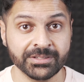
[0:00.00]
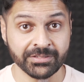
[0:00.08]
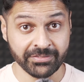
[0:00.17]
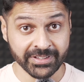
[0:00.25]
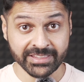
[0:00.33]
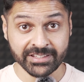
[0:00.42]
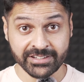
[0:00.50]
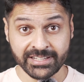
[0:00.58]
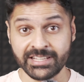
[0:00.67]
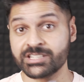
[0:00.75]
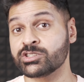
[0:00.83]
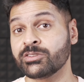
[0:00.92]
But with the
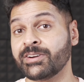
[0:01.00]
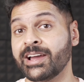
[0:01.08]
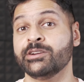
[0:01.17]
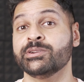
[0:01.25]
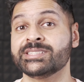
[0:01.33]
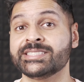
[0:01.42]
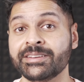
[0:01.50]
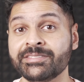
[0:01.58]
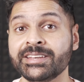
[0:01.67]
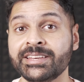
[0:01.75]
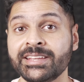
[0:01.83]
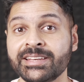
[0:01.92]
release of iOS
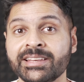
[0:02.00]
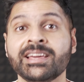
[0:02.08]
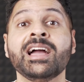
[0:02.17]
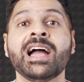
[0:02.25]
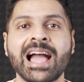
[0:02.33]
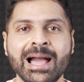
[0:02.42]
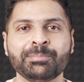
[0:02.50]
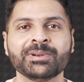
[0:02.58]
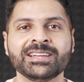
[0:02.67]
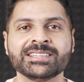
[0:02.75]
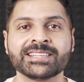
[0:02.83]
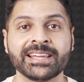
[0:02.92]
17,
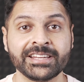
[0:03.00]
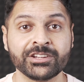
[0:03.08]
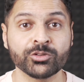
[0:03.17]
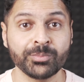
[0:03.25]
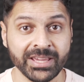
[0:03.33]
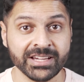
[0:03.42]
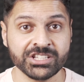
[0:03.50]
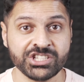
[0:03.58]
Apple decided to make a